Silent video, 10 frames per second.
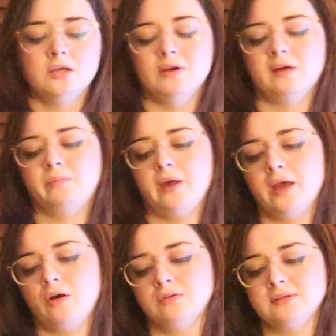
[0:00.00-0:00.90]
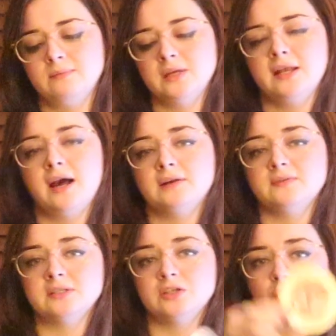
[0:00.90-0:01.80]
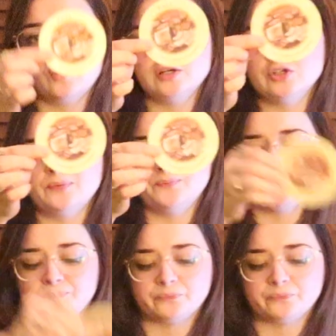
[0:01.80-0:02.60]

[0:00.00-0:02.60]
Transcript: You have Pale, time to get out of the situation.